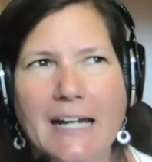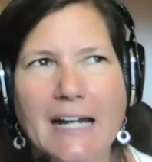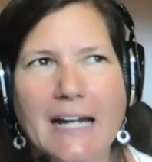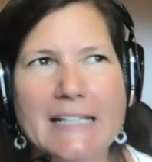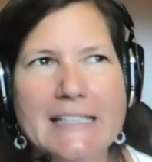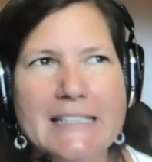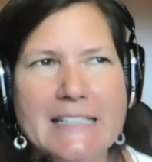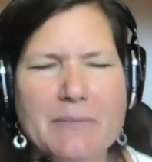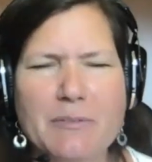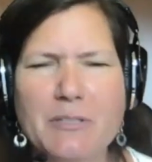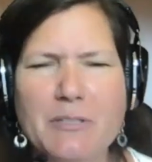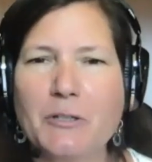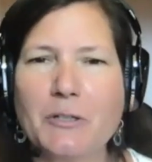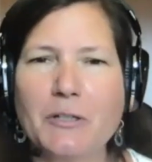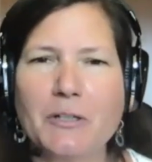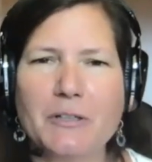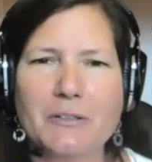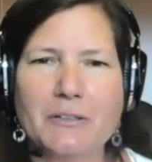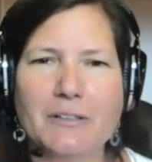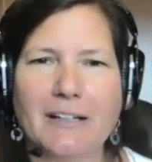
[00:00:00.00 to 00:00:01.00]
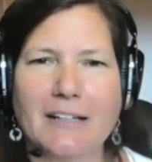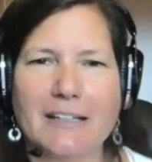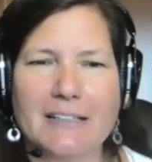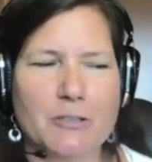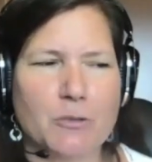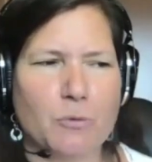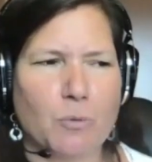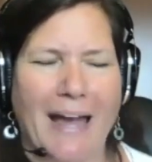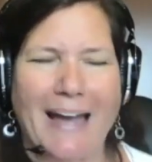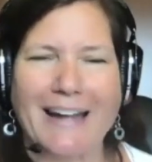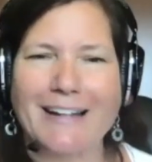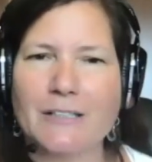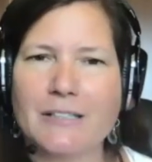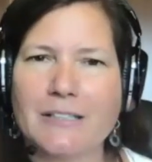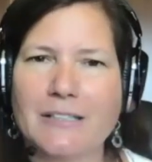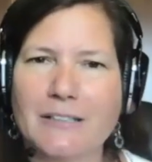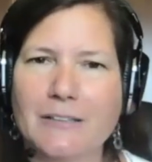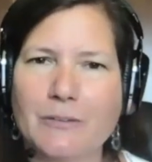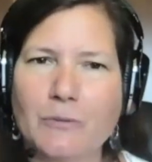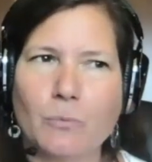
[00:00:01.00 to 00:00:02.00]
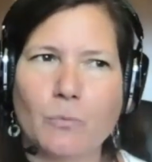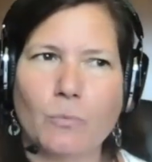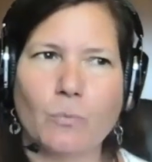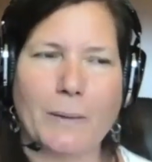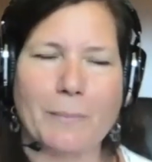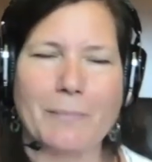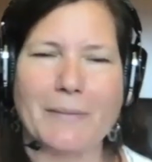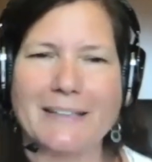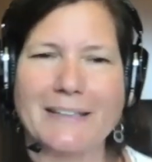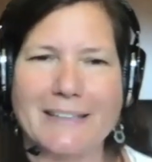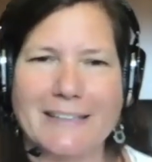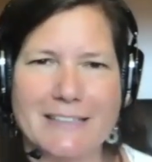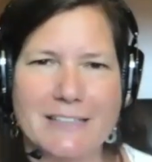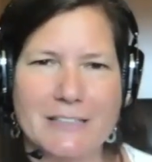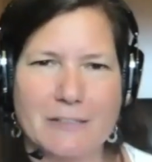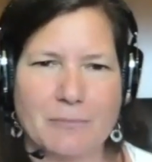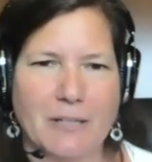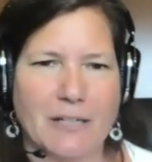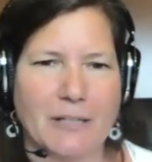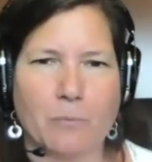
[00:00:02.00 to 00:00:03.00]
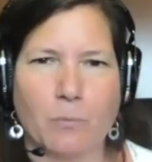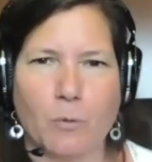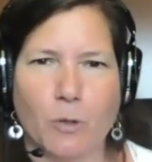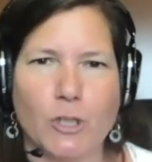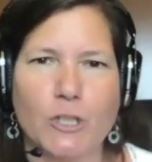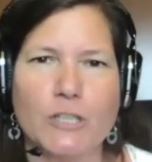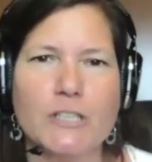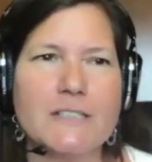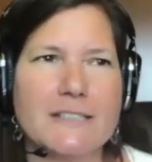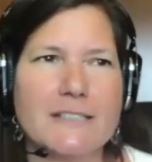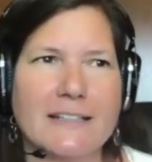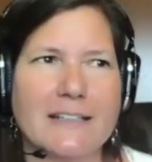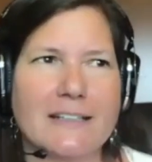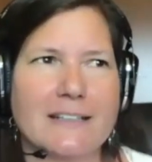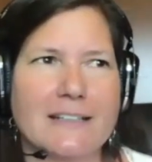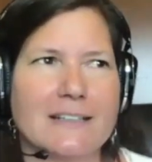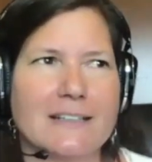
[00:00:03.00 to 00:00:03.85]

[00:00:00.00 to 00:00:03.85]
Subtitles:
I seem to attract women into my world, like,